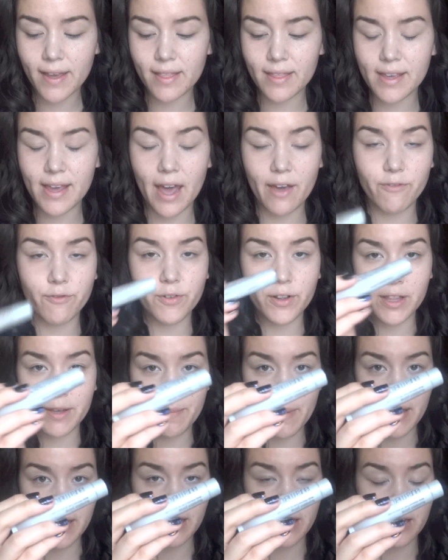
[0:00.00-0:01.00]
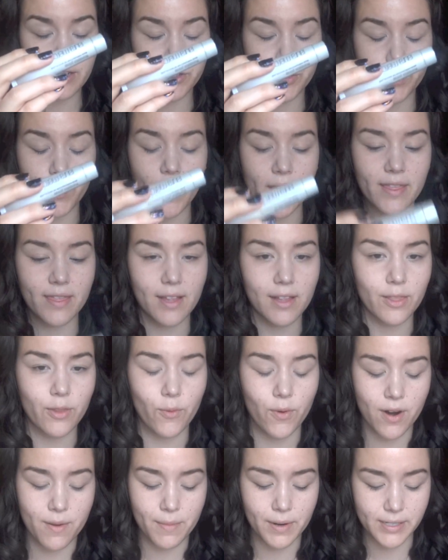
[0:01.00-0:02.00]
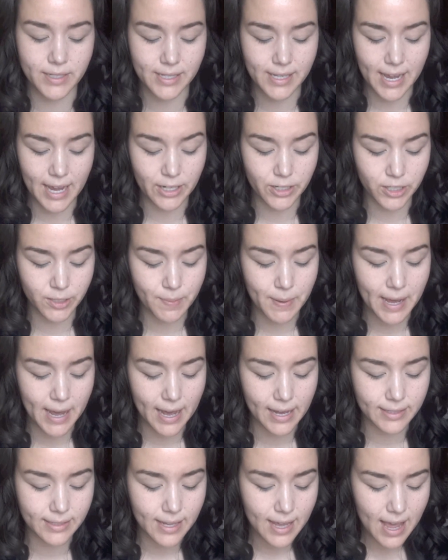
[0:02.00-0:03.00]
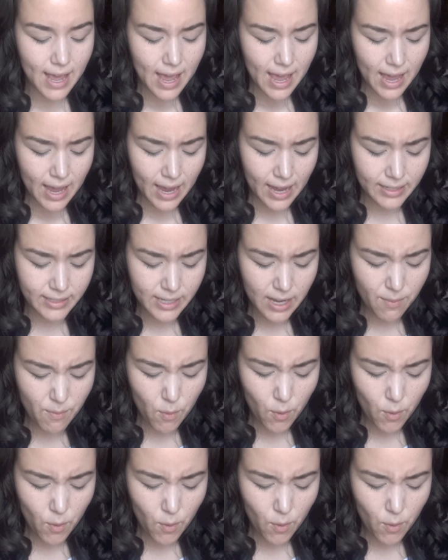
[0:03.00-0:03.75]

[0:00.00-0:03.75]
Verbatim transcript: lately, I've really been enjoying the Laura Mercier just because it's a